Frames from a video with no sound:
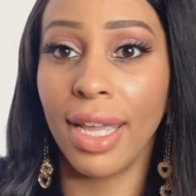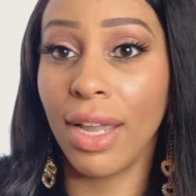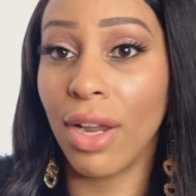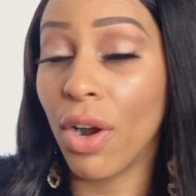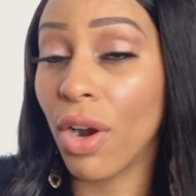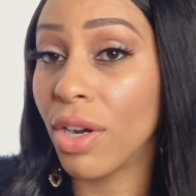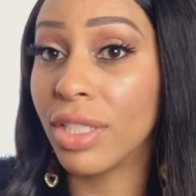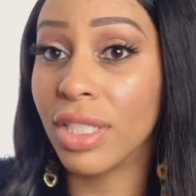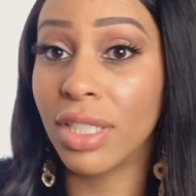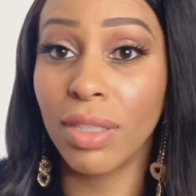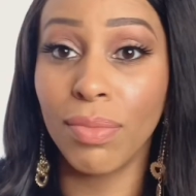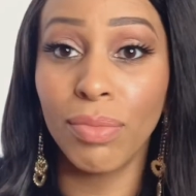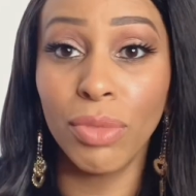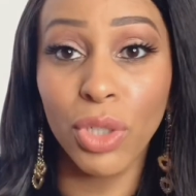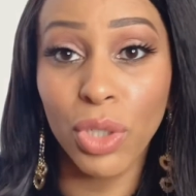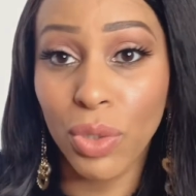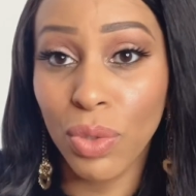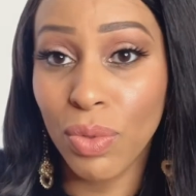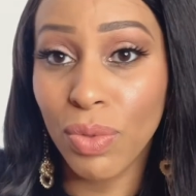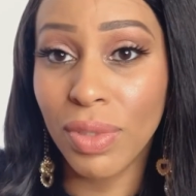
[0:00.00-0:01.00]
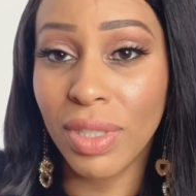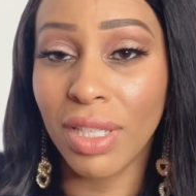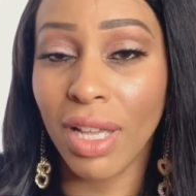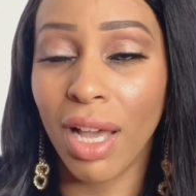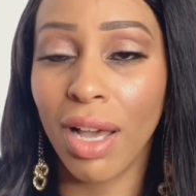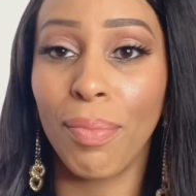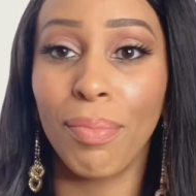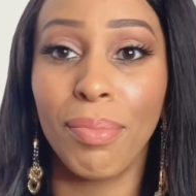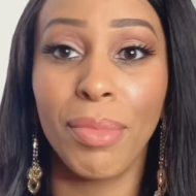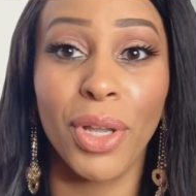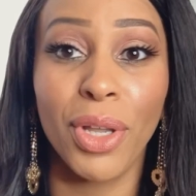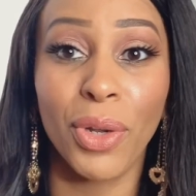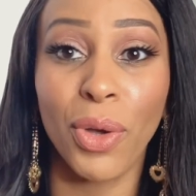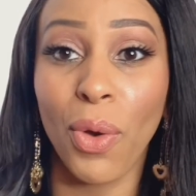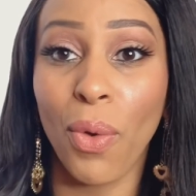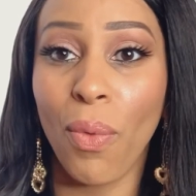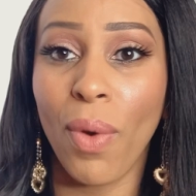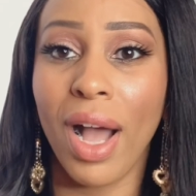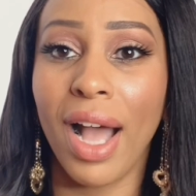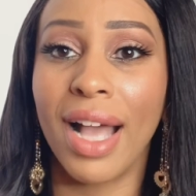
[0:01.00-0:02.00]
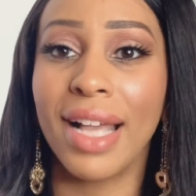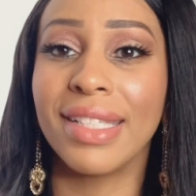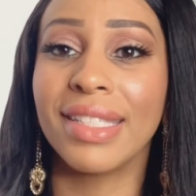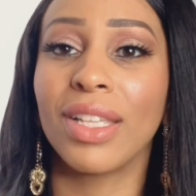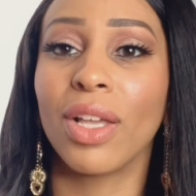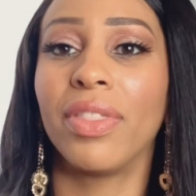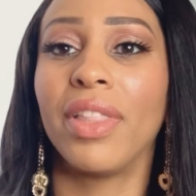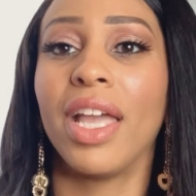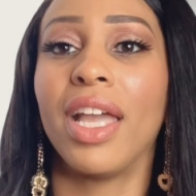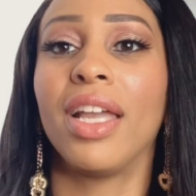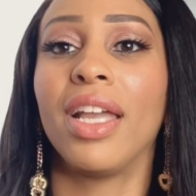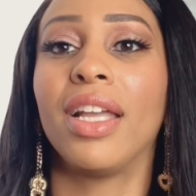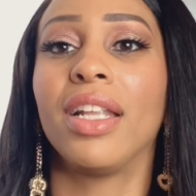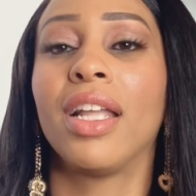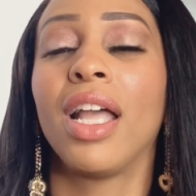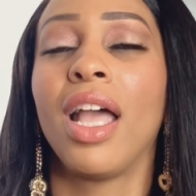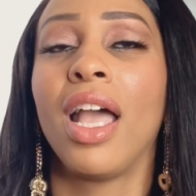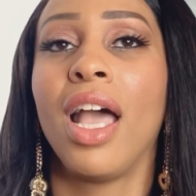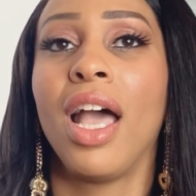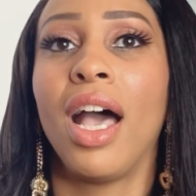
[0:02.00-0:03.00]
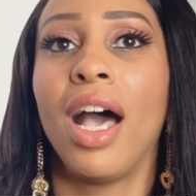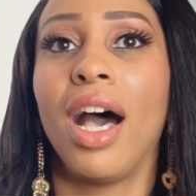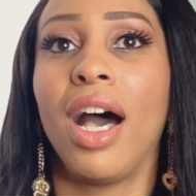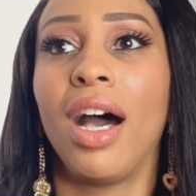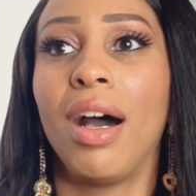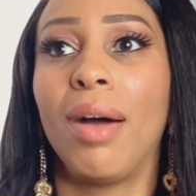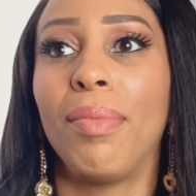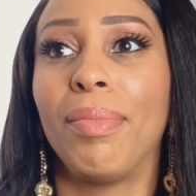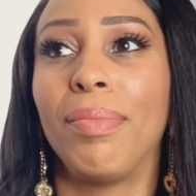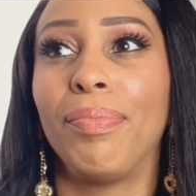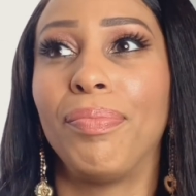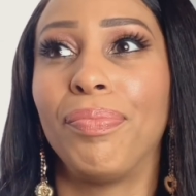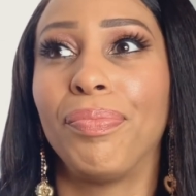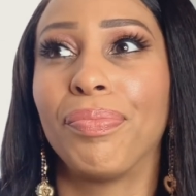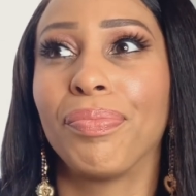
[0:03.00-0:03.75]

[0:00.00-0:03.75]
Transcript: heard some news um, medical wise that um,